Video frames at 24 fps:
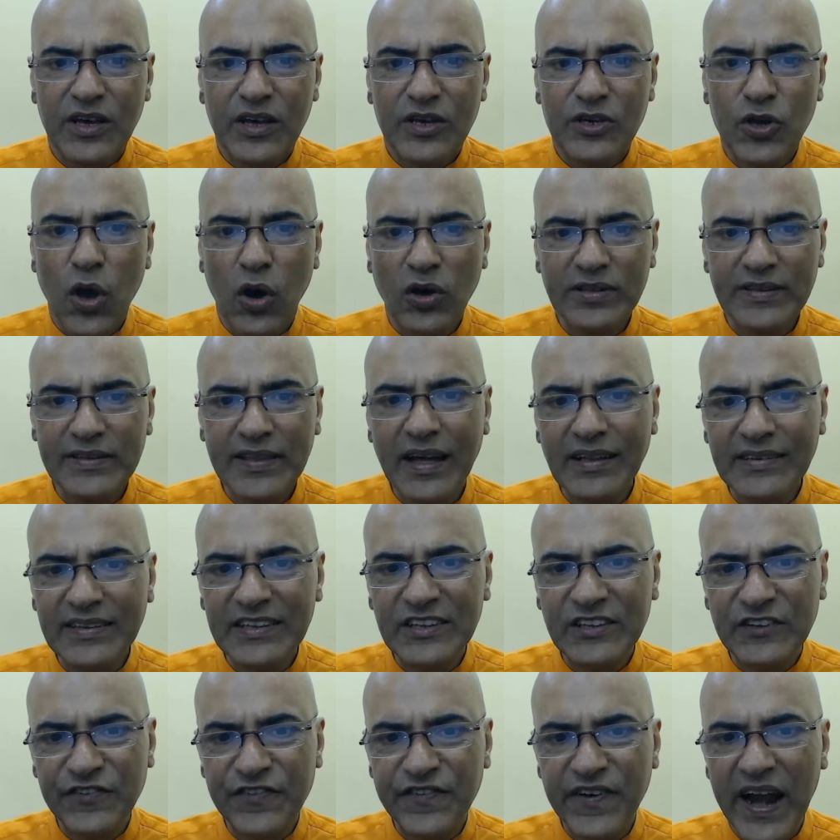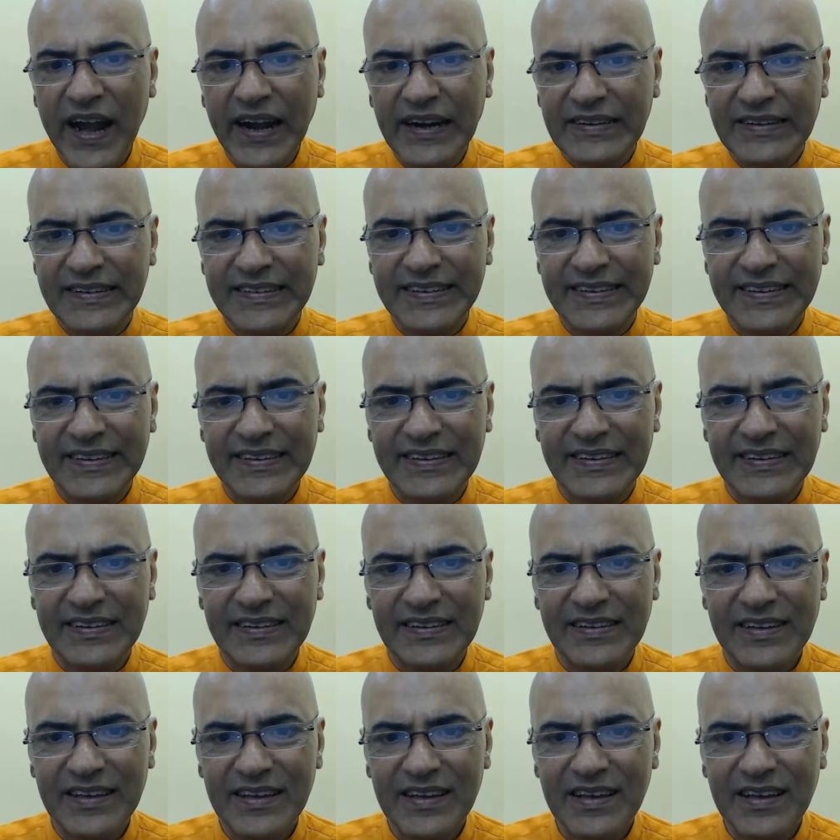your son's friends,